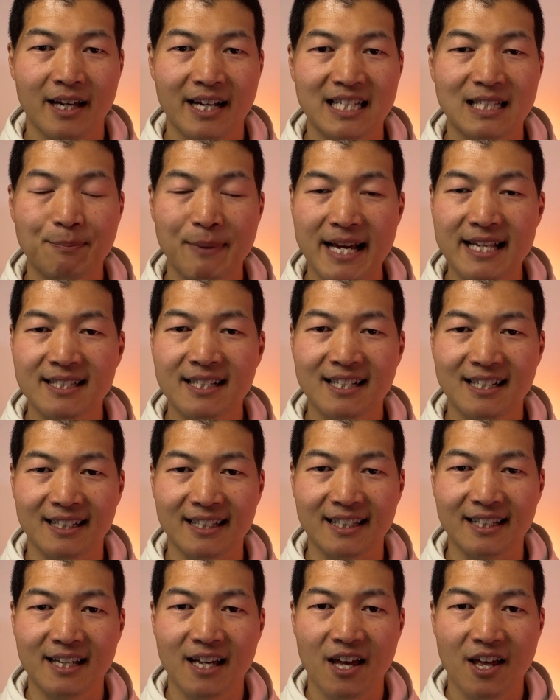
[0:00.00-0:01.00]
It's
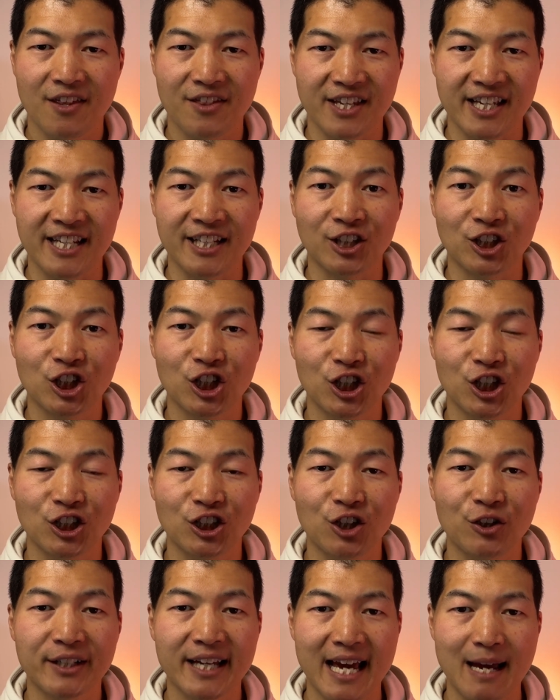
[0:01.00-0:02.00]
basically the
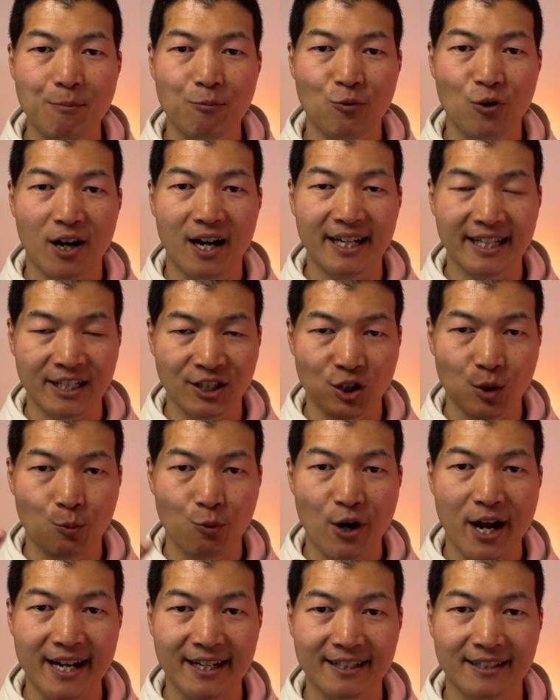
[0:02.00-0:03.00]
internal camera in your
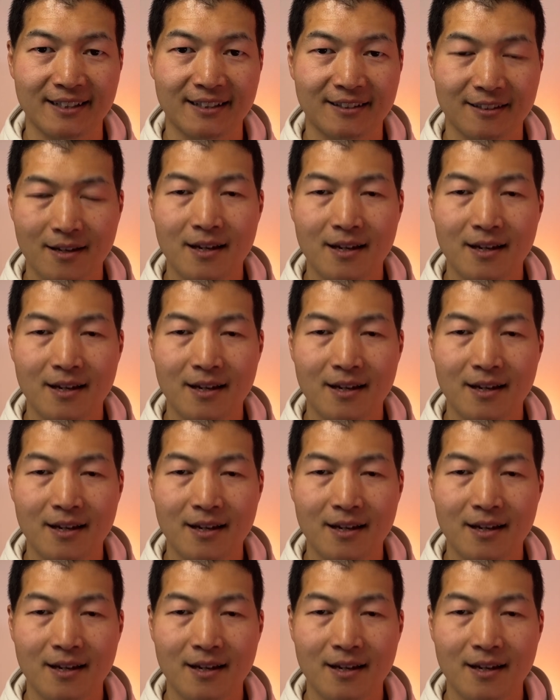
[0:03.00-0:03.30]
brain.